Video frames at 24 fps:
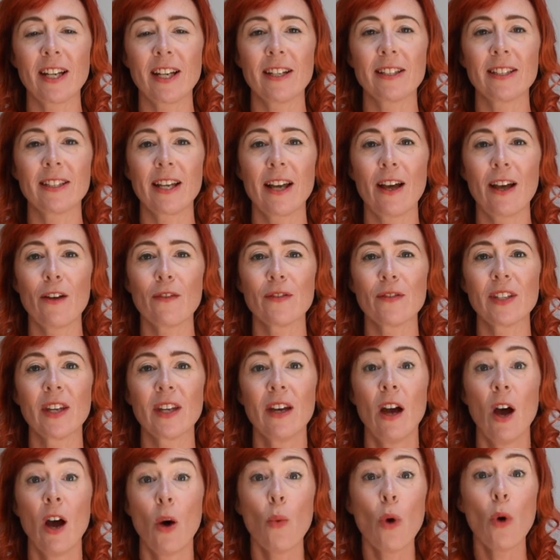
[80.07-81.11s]
ourselves?
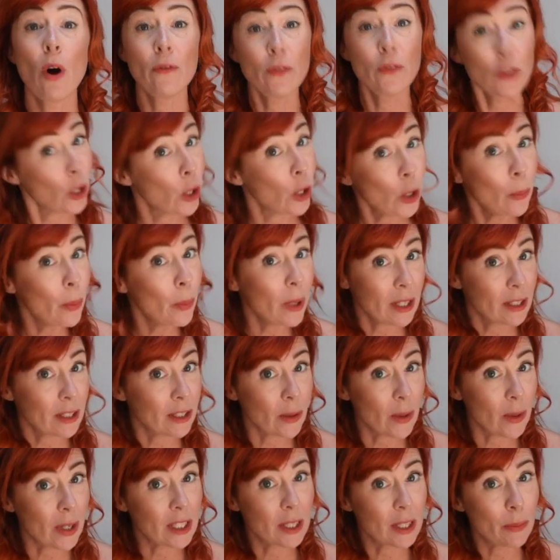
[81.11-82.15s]
What have you been
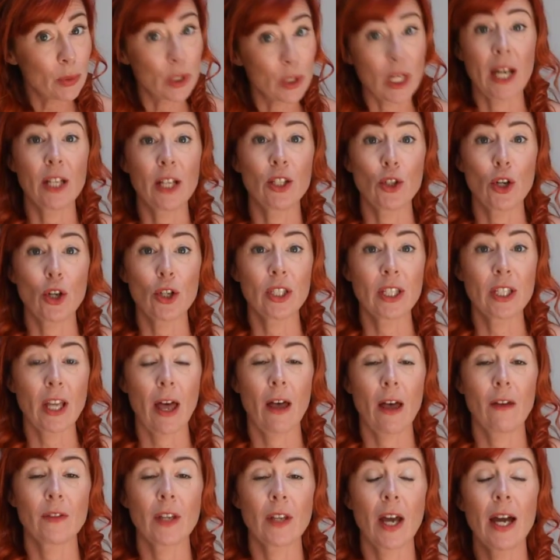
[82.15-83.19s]
doing to protect yourselves?